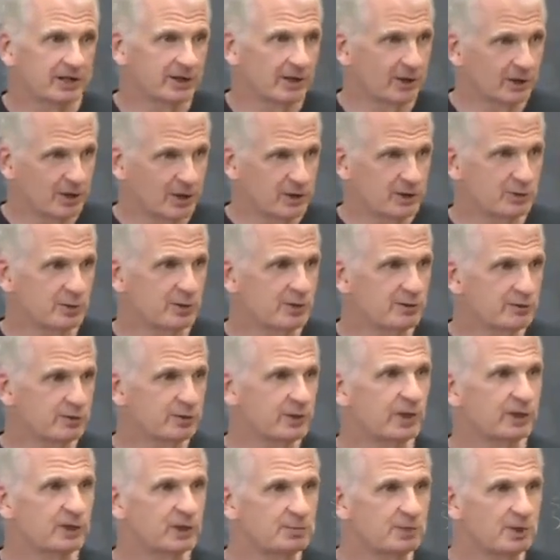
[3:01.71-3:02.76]
in our country of
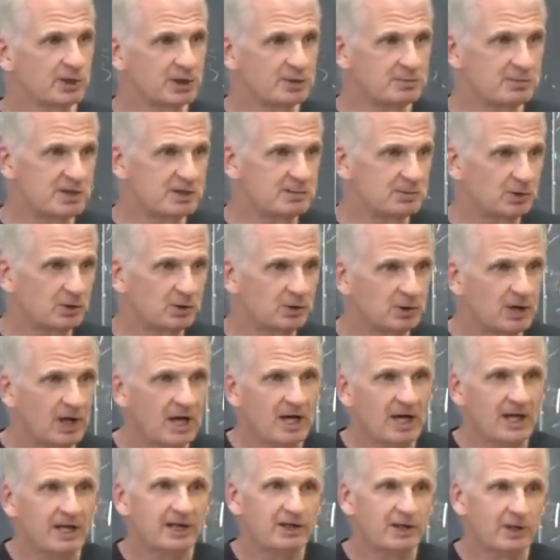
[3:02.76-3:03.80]
300 million people,
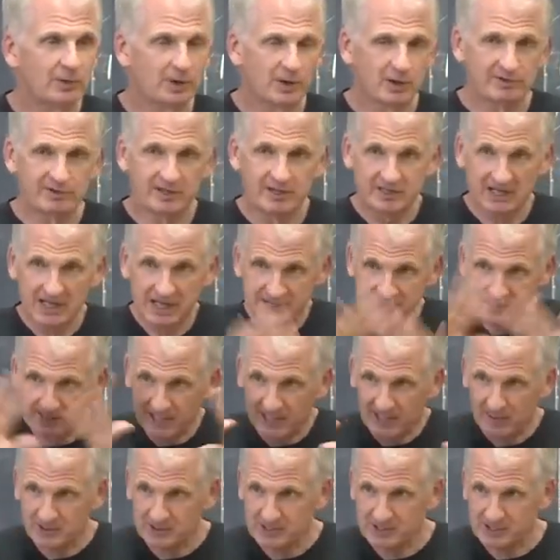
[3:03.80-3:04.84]
in our fantastic
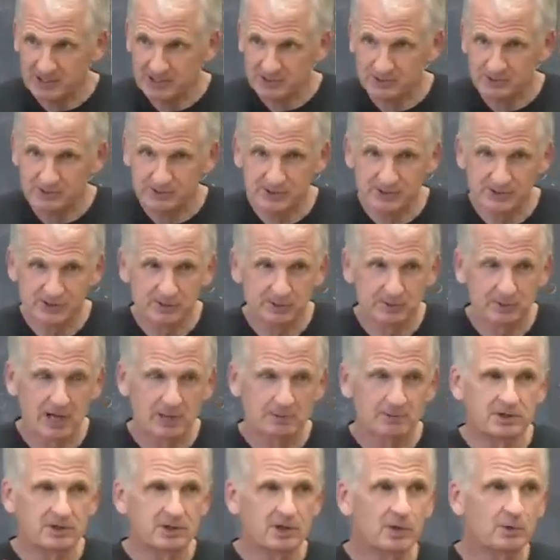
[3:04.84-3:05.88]
higher educational system. I'm
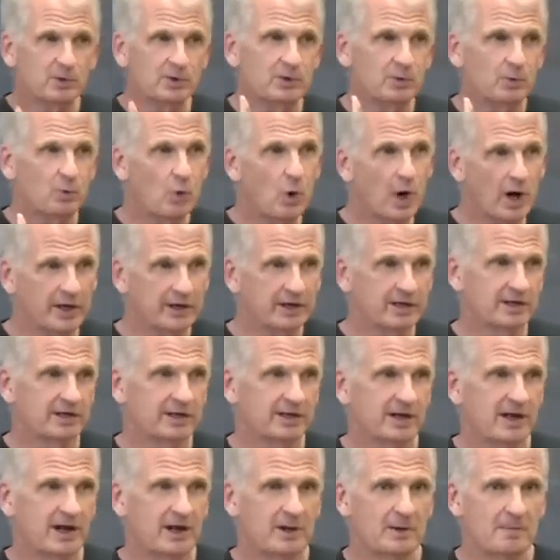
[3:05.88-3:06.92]
going to go with one,
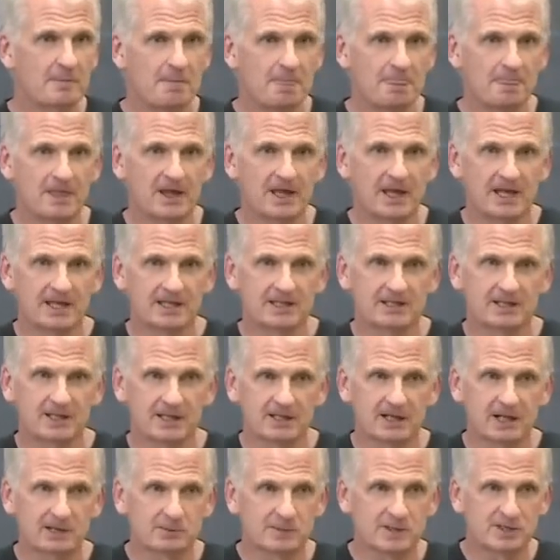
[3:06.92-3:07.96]
and I'm
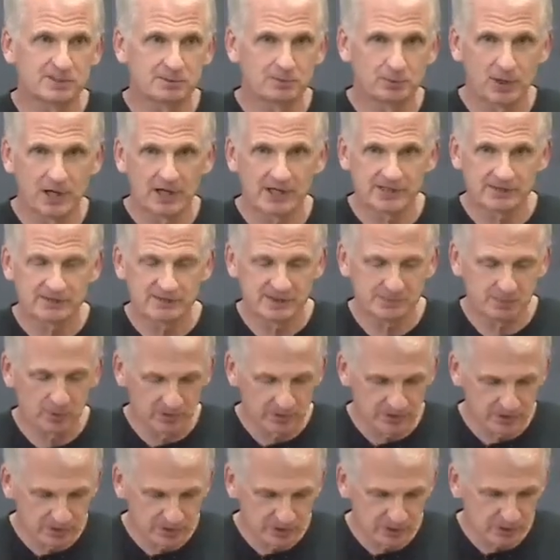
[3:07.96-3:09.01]
going to be surprised if it's more
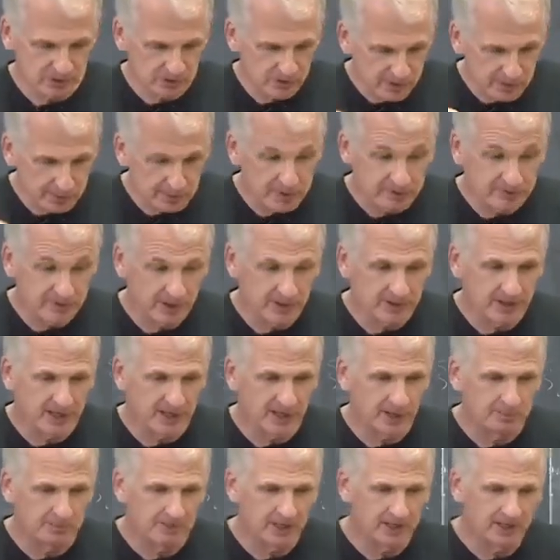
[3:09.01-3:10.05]
than two. So somebody figure that
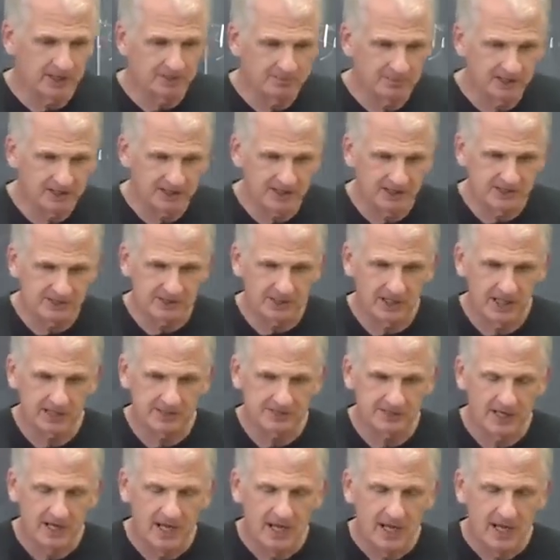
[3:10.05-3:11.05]
out by next class,